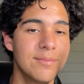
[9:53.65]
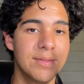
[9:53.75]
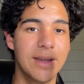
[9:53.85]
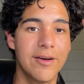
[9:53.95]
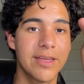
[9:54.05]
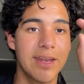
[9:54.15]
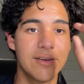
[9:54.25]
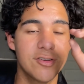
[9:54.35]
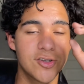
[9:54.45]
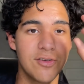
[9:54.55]
But now I can get
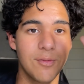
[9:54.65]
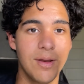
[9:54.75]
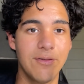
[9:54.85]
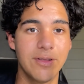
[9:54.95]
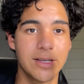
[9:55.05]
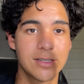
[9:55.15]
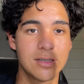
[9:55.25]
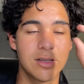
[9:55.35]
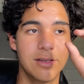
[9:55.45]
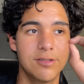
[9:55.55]
it straight from Netflix
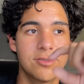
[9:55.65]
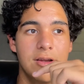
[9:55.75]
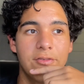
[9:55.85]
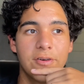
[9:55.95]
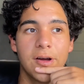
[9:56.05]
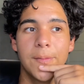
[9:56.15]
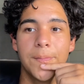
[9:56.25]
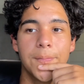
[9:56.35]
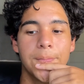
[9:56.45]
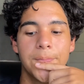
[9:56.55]
and straight
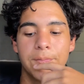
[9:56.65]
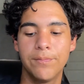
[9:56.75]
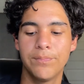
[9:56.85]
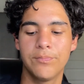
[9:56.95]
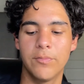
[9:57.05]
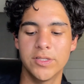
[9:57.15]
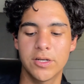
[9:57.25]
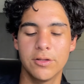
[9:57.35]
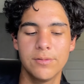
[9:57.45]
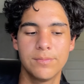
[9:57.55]
from, what's it
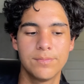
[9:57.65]
called?